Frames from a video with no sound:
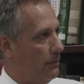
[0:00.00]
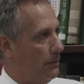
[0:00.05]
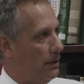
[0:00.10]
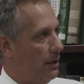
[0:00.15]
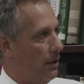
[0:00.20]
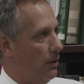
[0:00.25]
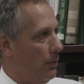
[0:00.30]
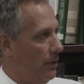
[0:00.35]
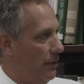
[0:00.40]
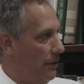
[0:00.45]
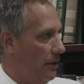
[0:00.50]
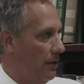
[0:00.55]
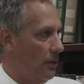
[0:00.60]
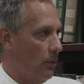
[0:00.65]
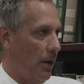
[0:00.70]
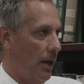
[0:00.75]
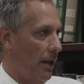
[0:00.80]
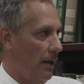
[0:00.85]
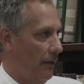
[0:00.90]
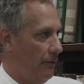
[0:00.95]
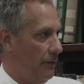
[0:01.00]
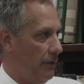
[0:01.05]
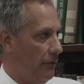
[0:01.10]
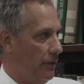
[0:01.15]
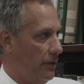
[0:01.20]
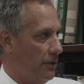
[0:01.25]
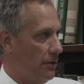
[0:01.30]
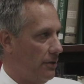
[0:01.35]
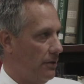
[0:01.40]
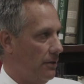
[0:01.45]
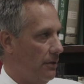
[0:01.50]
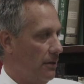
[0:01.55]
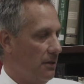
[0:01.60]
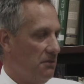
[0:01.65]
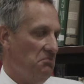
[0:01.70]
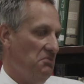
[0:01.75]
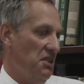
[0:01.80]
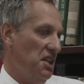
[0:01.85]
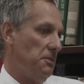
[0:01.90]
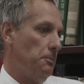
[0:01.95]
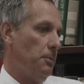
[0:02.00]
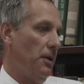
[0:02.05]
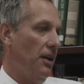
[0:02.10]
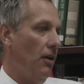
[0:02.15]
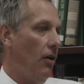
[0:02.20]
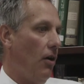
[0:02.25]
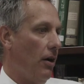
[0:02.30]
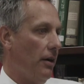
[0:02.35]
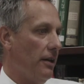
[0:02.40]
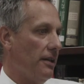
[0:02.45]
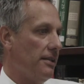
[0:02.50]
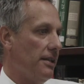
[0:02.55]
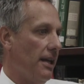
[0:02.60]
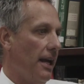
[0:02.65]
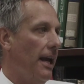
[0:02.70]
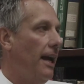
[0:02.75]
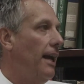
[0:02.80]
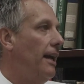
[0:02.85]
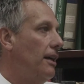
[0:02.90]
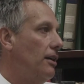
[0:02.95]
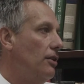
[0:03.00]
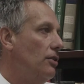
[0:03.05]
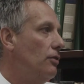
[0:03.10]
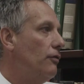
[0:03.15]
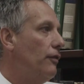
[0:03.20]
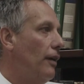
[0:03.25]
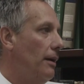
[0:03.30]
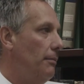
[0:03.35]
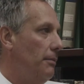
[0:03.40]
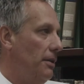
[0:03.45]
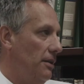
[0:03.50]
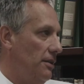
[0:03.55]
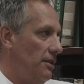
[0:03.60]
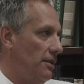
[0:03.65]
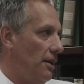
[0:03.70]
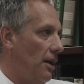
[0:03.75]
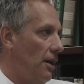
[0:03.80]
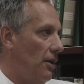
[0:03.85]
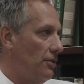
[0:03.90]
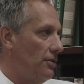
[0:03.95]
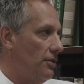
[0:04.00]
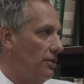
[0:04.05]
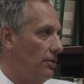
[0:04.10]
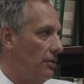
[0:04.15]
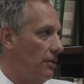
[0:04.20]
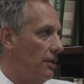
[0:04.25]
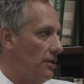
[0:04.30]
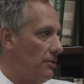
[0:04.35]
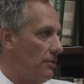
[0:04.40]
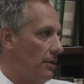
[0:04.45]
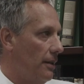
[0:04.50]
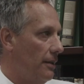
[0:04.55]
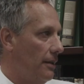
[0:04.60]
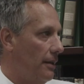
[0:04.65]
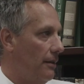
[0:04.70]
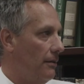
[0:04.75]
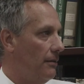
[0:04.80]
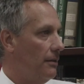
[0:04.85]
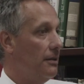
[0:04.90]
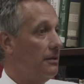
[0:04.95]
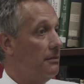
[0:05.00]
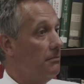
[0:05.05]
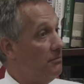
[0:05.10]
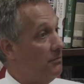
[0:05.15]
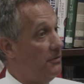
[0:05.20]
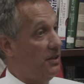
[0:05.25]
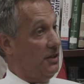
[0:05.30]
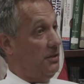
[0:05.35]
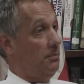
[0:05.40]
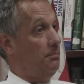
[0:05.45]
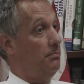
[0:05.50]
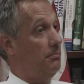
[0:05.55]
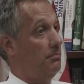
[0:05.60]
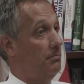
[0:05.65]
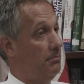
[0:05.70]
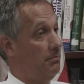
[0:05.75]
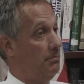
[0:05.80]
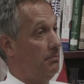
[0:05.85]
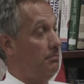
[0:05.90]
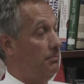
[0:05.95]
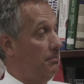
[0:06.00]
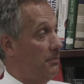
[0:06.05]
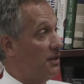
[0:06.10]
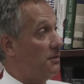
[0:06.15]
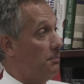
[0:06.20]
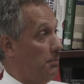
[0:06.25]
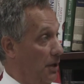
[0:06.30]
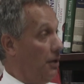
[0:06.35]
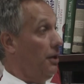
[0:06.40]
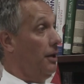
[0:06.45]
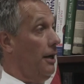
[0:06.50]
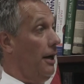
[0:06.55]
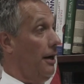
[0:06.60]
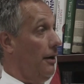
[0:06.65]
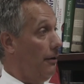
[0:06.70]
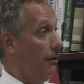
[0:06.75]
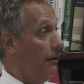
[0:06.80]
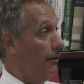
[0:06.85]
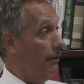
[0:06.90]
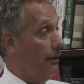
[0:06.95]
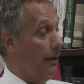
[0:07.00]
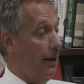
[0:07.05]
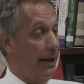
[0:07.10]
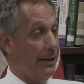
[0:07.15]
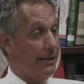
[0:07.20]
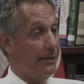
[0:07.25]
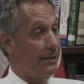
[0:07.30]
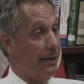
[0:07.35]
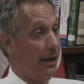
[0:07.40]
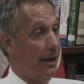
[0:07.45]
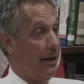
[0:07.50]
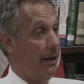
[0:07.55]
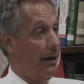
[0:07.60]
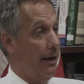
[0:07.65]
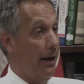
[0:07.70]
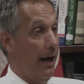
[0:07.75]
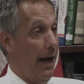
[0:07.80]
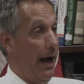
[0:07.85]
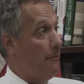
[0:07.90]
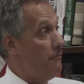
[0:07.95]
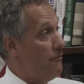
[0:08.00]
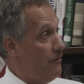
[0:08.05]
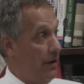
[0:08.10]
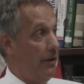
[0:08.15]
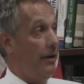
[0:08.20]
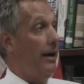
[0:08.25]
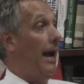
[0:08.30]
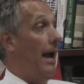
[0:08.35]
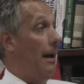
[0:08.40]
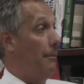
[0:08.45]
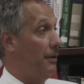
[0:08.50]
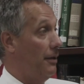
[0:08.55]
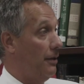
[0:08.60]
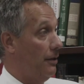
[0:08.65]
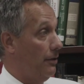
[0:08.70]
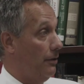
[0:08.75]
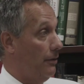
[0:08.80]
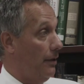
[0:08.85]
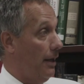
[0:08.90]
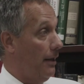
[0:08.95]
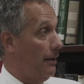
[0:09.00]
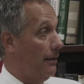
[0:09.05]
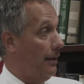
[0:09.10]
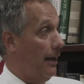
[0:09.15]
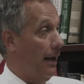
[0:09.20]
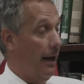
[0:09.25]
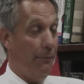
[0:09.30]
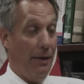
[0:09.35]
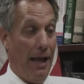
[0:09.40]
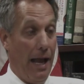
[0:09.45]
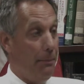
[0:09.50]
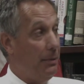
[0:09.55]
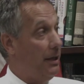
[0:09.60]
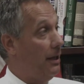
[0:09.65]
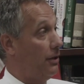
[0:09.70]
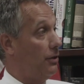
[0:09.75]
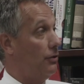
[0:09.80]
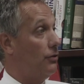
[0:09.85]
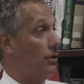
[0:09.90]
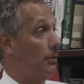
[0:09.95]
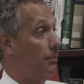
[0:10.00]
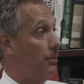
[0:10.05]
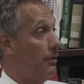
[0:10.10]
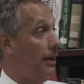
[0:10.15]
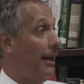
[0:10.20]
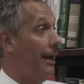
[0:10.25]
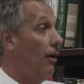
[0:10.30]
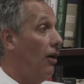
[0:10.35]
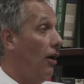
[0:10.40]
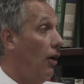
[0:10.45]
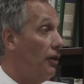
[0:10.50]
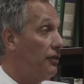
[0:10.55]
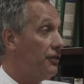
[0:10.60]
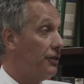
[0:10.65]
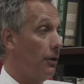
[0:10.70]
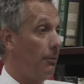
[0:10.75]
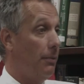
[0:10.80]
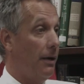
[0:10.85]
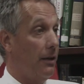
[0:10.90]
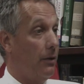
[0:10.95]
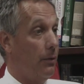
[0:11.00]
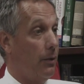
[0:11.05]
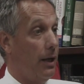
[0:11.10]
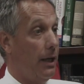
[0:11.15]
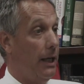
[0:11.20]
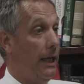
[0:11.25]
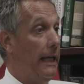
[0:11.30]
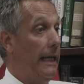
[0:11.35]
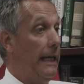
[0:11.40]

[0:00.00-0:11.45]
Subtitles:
you know, within the Wildlife Division, it's pretty hard to say, hey, can you find millions of dollars to do this right now? This billionaire has said, I'm very happy to do that. I'm happy to contribute. And also, by the way,